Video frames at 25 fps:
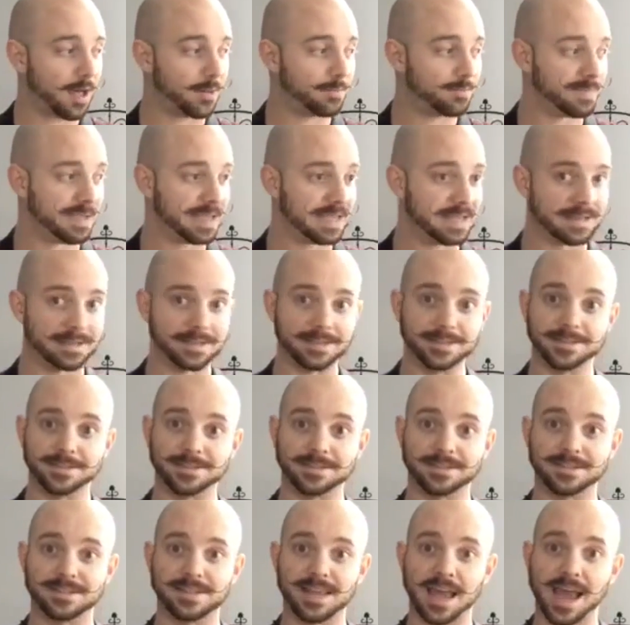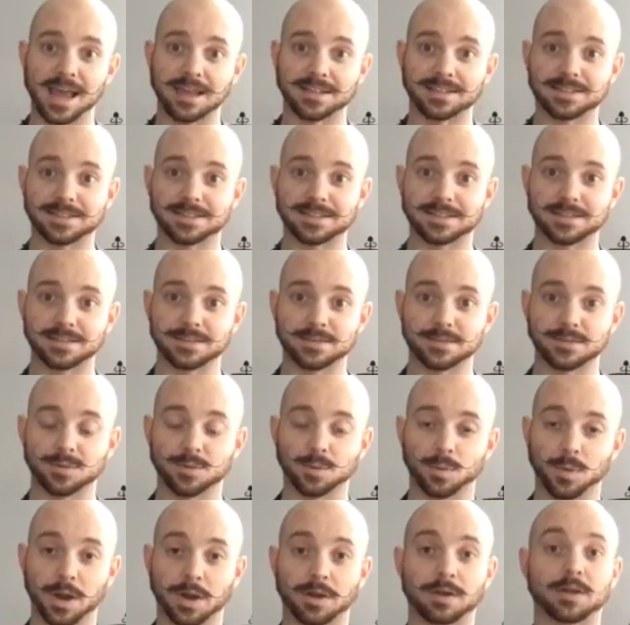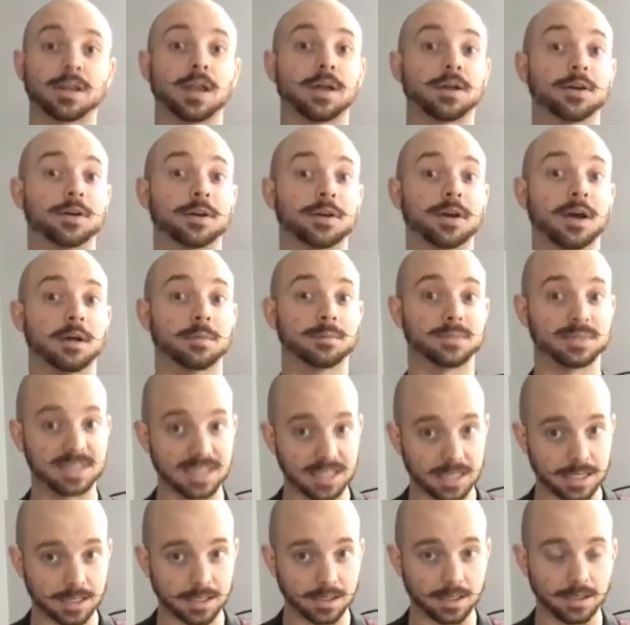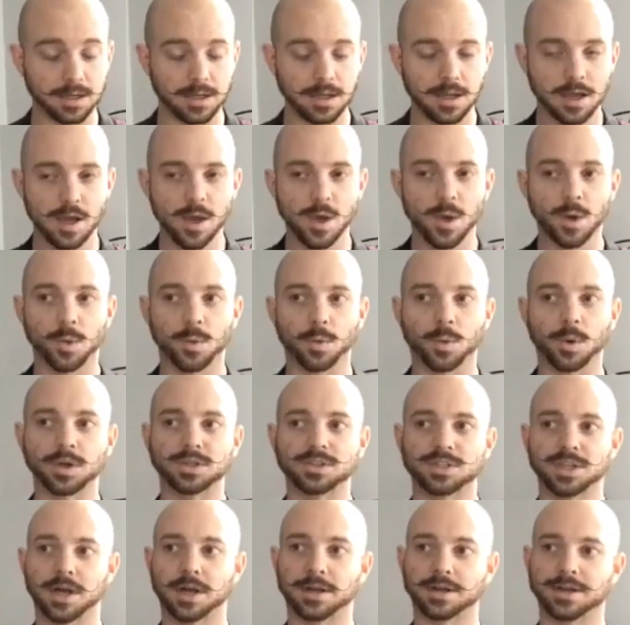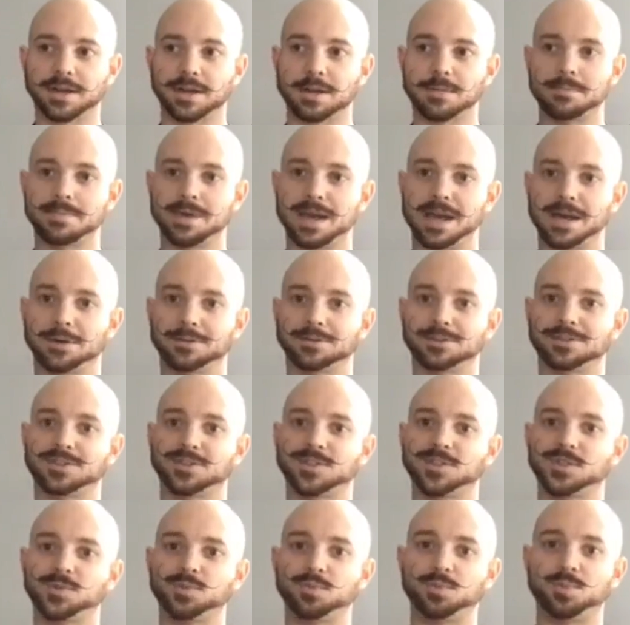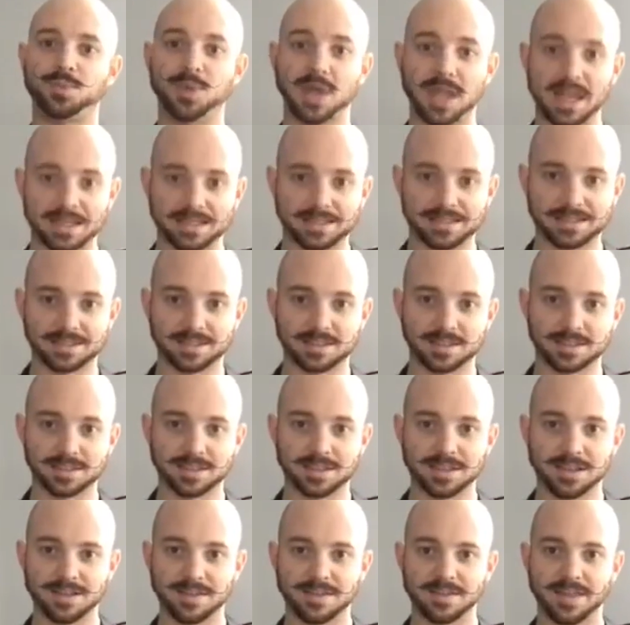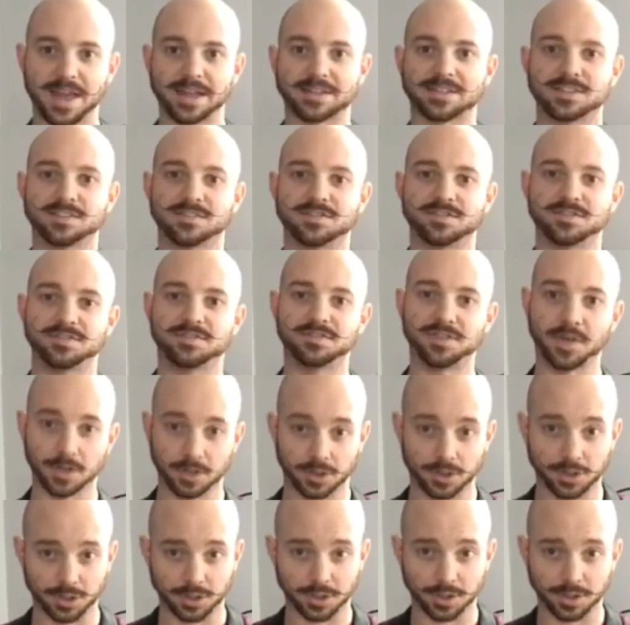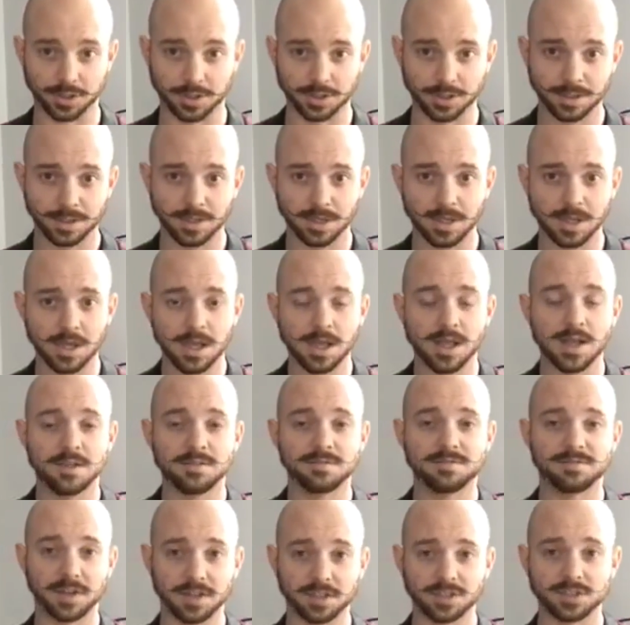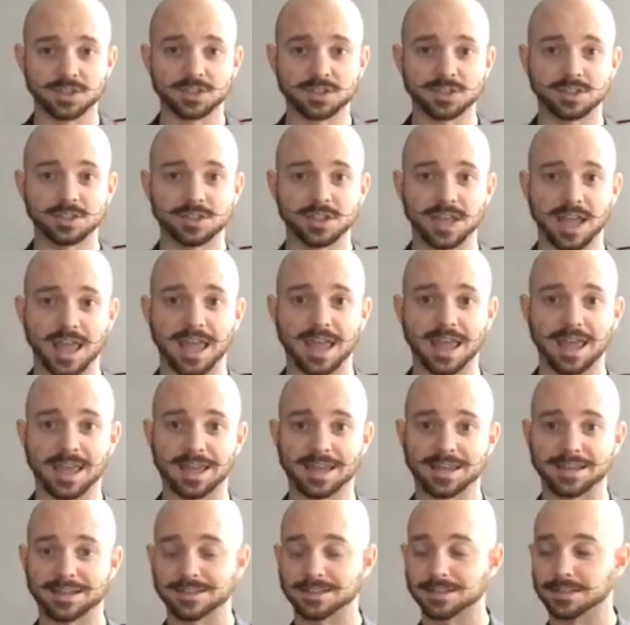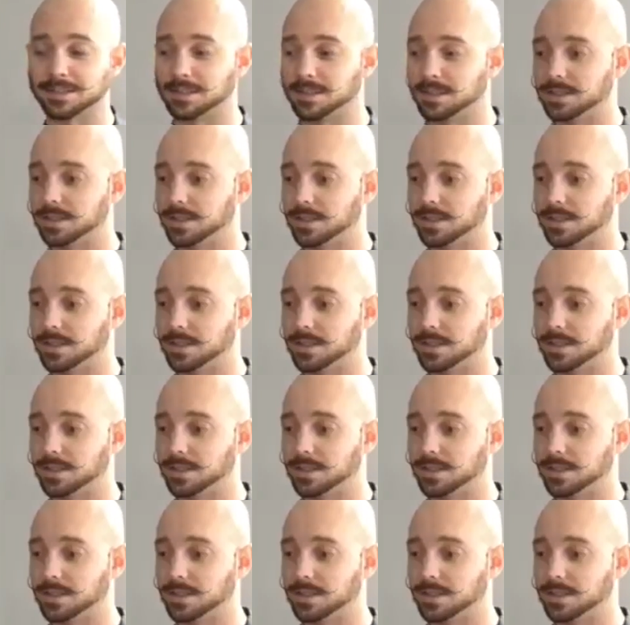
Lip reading: because that's where clutter comes in. We're talking about space that's functional. Functional, and